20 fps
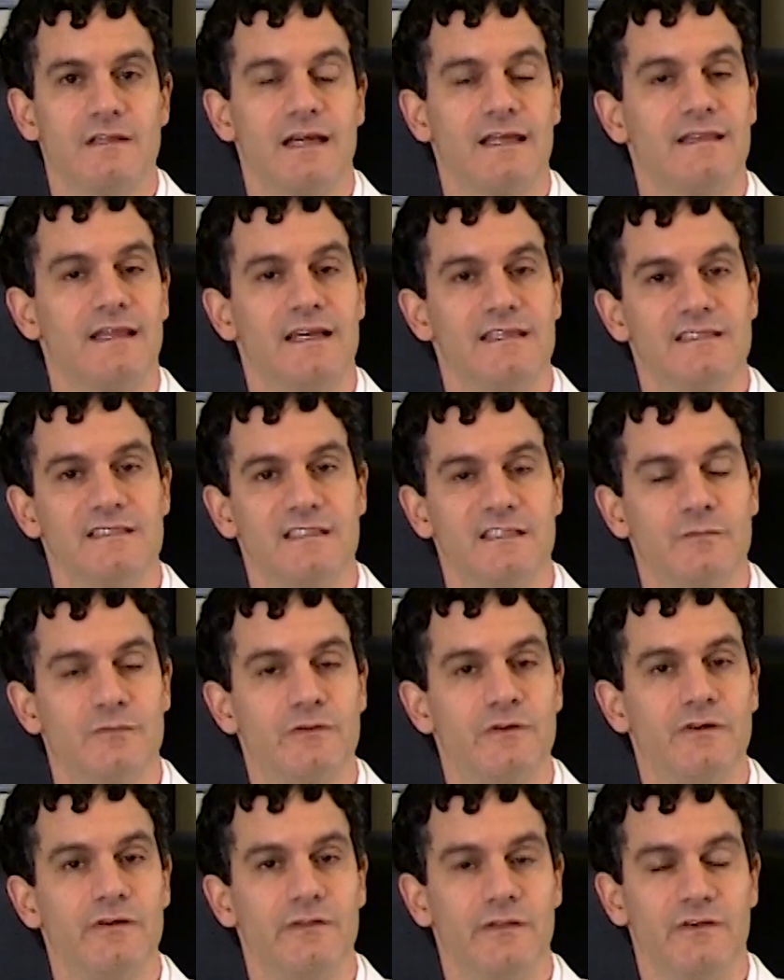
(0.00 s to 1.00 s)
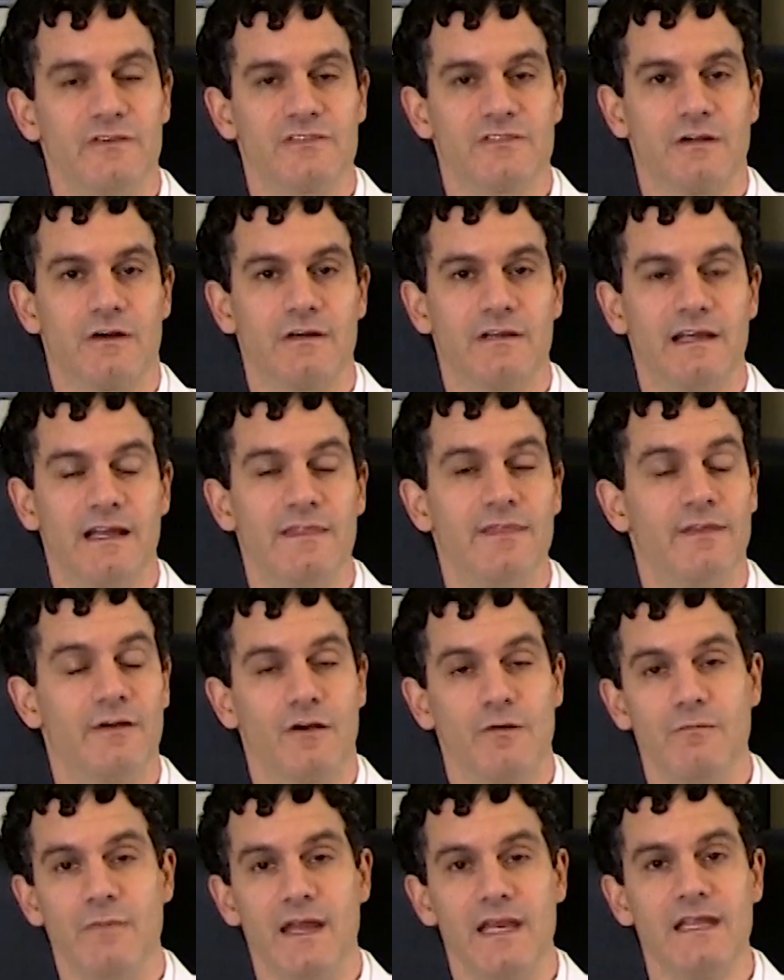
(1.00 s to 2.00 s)
like lisinopril and losartan.
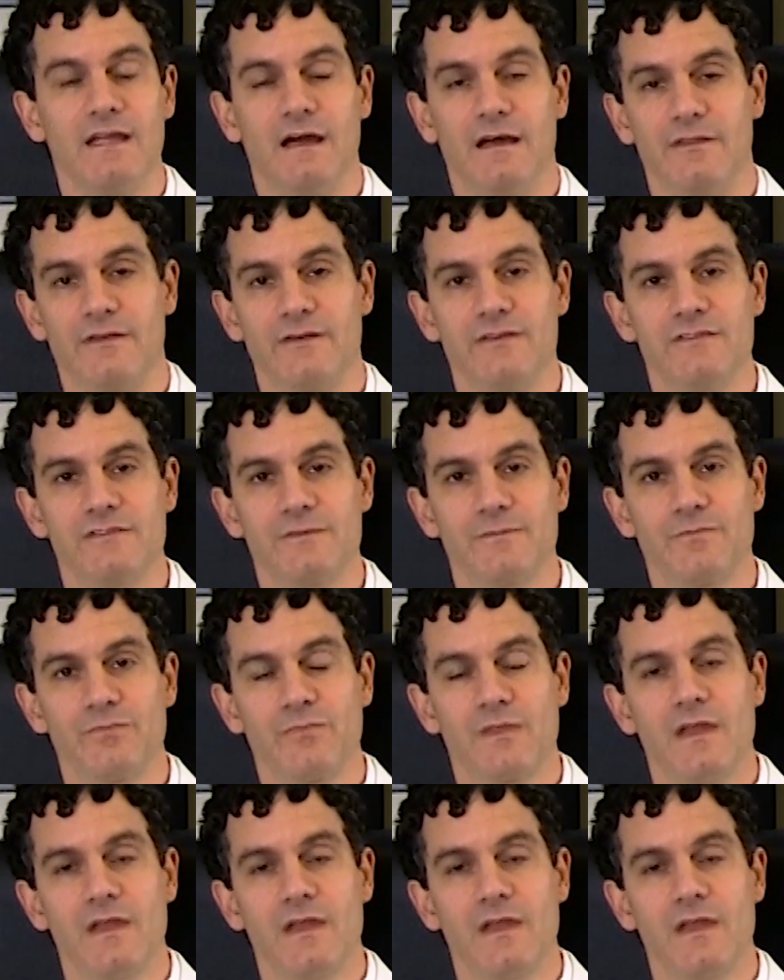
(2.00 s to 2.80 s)
There are many others.